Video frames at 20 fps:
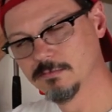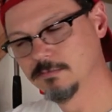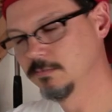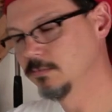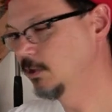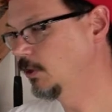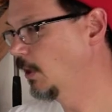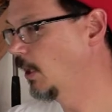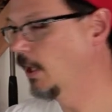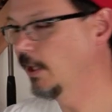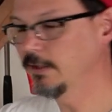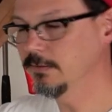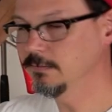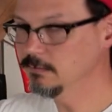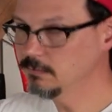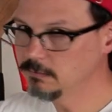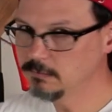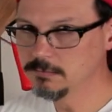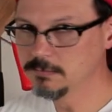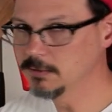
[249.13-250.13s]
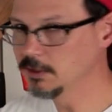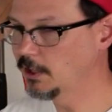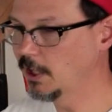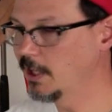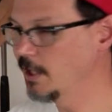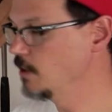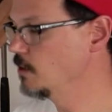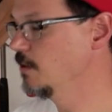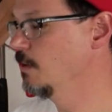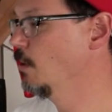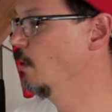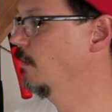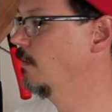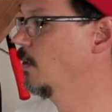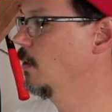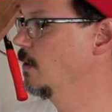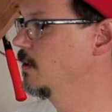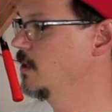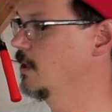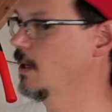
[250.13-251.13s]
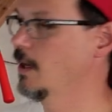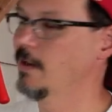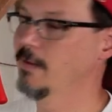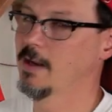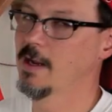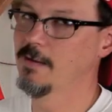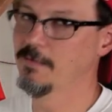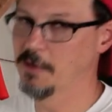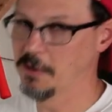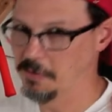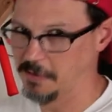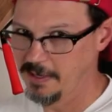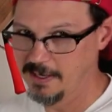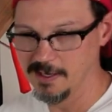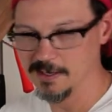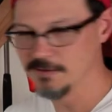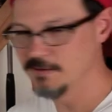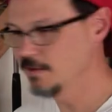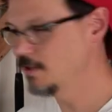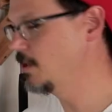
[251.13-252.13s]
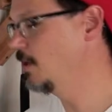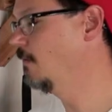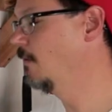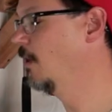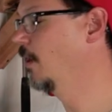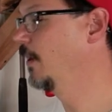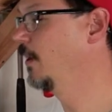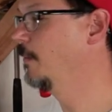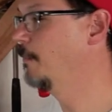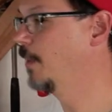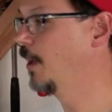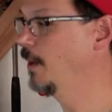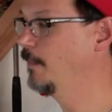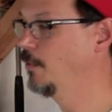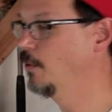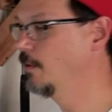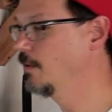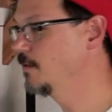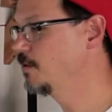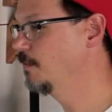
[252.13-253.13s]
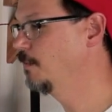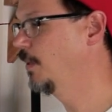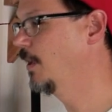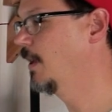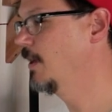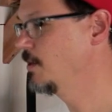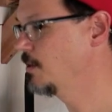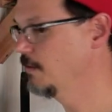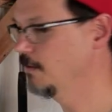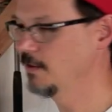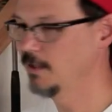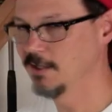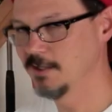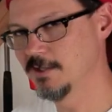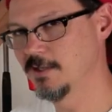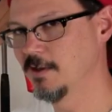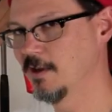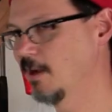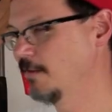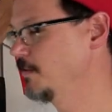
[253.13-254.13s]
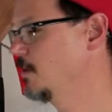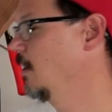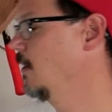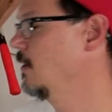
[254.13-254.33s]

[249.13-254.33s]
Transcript: It's not, it's not at zero volts, and I have no interest in running a bipolar supply, so a DC offset